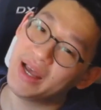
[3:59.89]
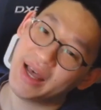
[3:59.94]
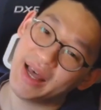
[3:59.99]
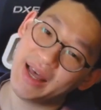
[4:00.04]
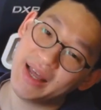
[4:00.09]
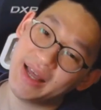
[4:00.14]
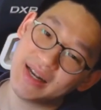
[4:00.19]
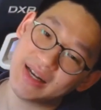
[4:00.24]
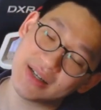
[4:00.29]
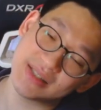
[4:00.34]

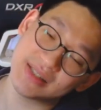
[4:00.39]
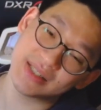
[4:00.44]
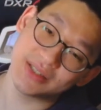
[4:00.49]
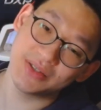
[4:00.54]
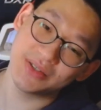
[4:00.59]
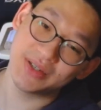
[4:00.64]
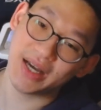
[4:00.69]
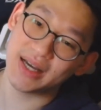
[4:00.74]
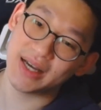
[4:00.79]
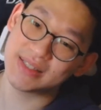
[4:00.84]
and I'll see
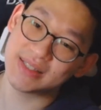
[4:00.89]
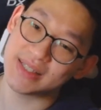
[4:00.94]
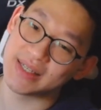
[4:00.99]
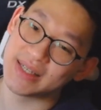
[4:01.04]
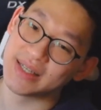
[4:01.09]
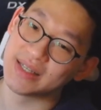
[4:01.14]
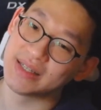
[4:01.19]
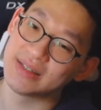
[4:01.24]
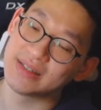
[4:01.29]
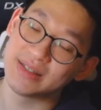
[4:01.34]
you guys
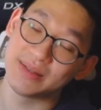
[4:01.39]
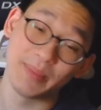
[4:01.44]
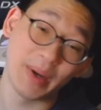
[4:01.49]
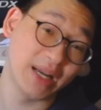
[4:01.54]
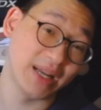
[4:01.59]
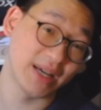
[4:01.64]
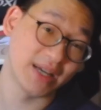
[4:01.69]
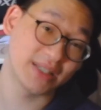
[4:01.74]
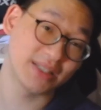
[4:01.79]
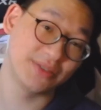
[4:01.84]
in
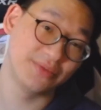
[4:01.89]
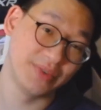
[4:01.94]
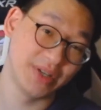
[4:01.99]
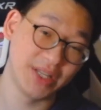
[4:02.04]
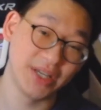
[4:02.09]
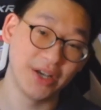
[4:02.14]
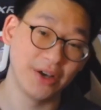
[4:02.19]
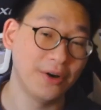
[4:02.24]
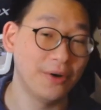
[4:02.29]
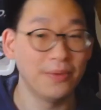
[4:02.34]
my next
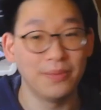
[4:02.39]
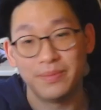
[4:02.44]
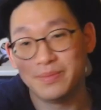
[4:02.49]
video.